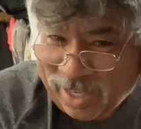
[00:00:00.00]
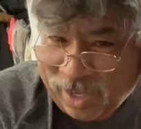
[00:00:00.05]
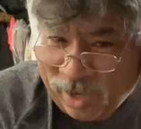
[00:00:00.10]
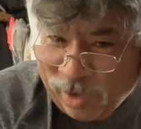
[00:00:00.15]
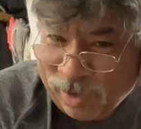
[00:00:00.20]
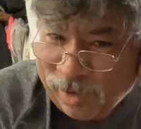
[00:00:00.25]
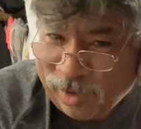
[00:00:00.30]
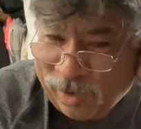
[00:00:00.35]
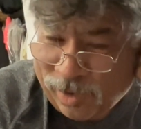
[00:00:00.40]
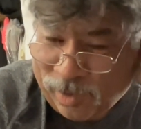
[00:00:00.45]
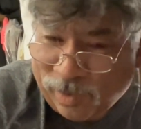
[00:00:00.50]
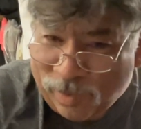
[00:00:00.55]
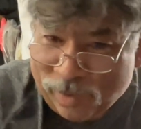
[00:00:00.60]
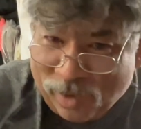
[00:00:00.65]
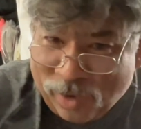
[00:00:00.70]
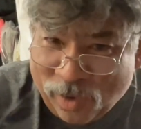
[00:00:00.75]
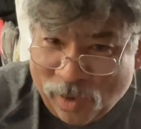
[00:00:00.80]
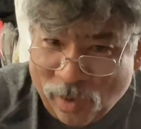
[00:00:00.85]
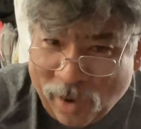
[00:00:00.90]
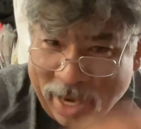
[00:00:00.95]
you're
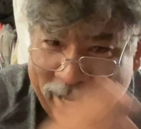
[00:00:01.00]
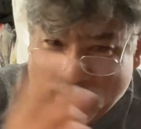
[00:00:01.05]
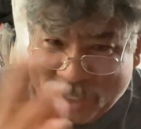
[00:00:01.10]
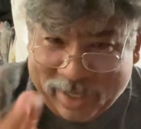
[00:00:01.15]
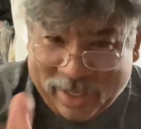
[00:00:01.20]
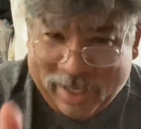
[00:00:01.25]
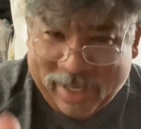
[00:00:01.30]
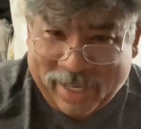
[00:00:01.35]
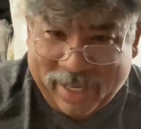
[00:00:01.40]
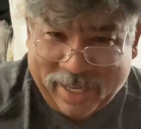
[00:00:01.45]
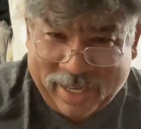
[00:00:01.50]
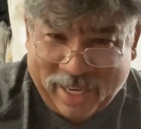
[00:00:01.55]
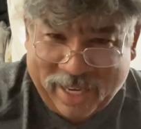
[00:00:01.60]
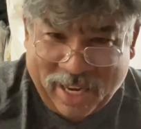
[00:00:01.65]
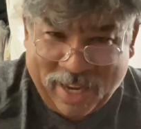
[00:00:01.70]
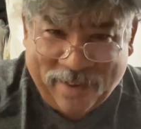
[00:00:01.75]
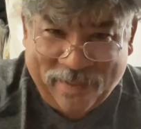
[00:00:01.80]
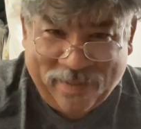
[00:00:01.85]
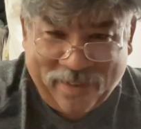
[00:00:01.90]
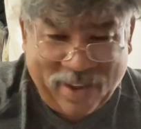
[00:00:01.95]
quieter than an
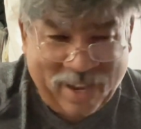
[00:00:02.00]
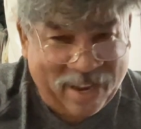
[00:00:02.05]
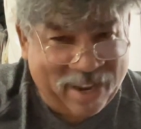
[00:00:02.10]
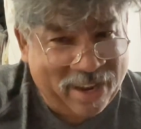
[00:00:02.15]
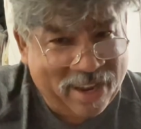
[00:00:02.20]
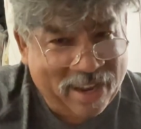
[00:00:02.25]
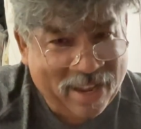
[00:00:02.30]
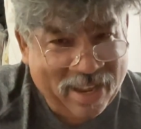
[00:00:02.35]
EV.